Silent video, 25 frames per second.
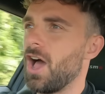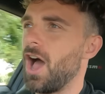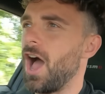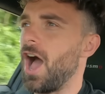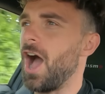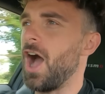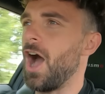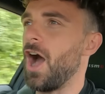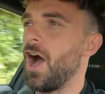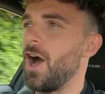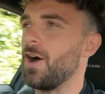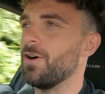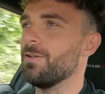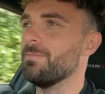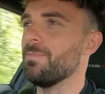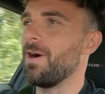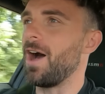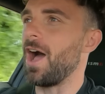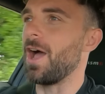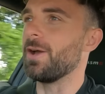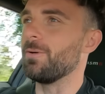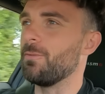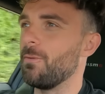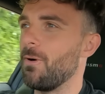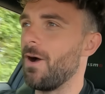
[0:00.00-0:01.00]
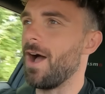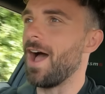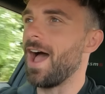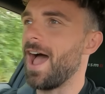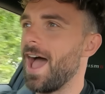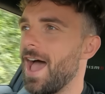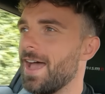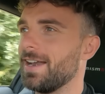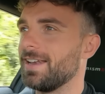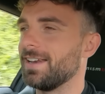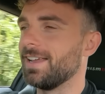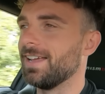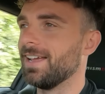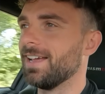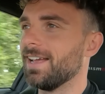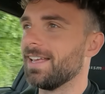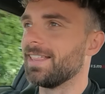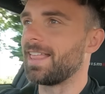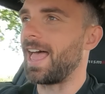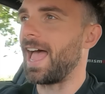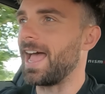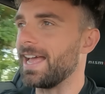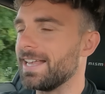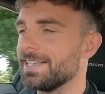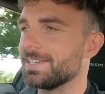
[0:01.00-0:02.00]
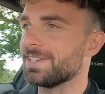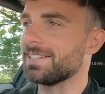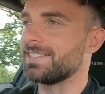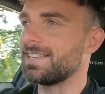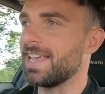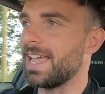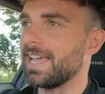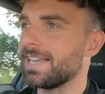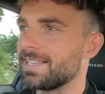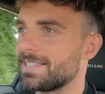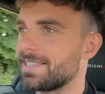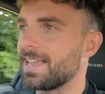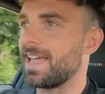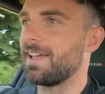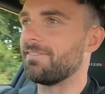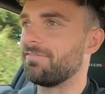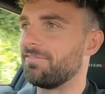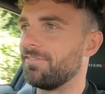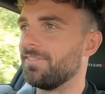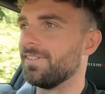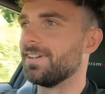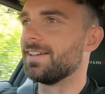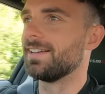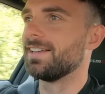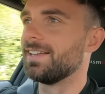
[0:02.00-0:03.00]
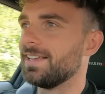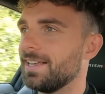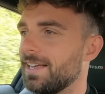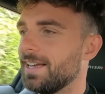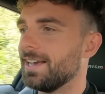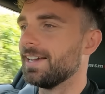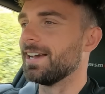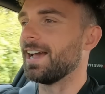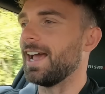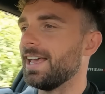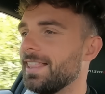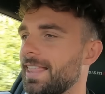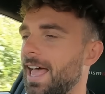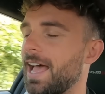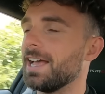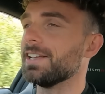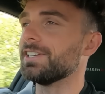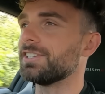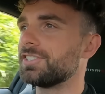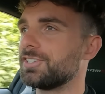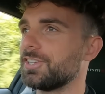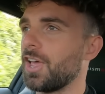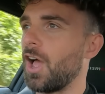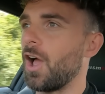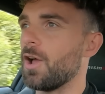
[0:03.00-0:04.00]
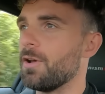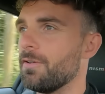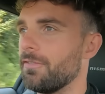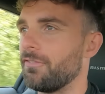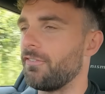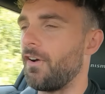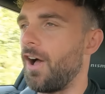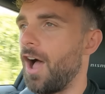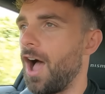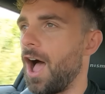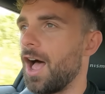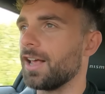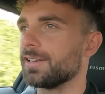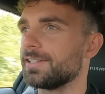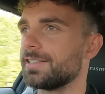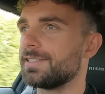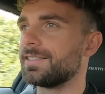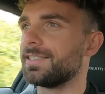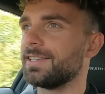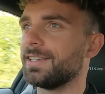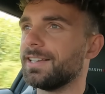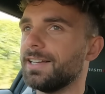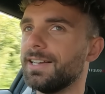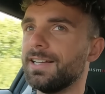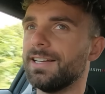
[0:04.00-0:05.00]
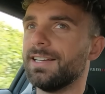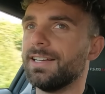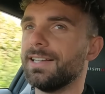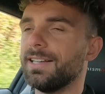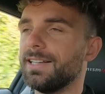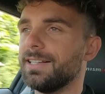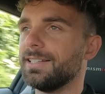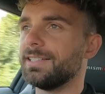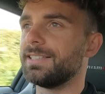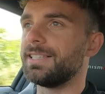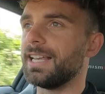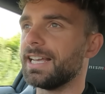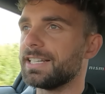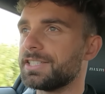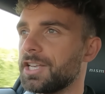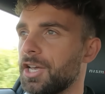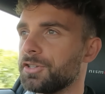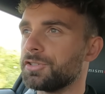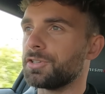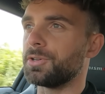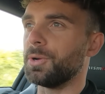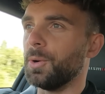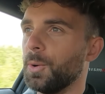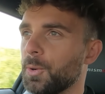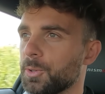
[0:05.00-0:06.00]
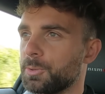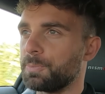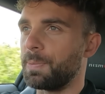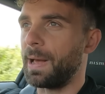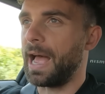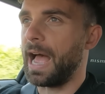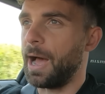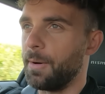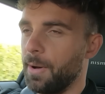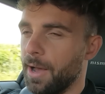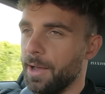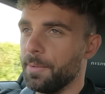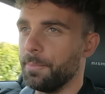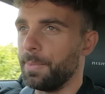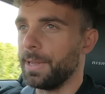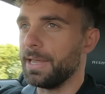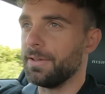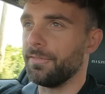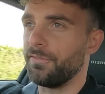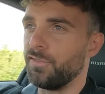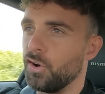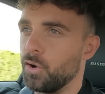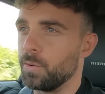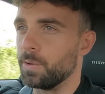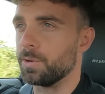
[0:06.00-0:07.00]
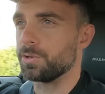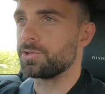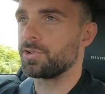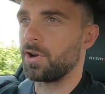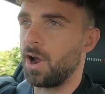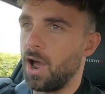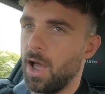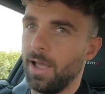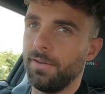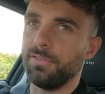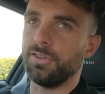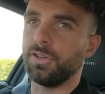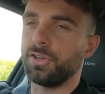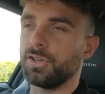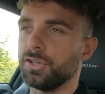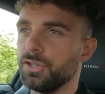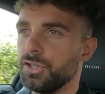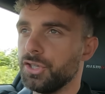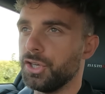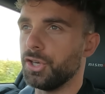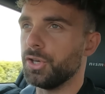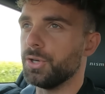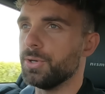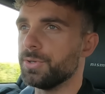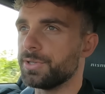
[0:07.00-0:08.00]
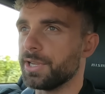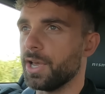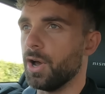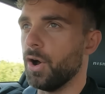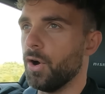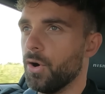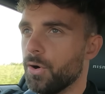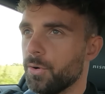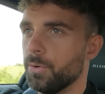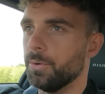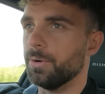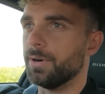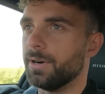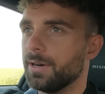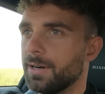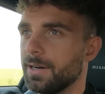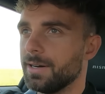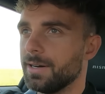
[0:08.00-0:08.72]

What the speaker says: Oh my word, that is addictive. That is so fast. 600 horsepower, and being four-wheel drive, you can use it all.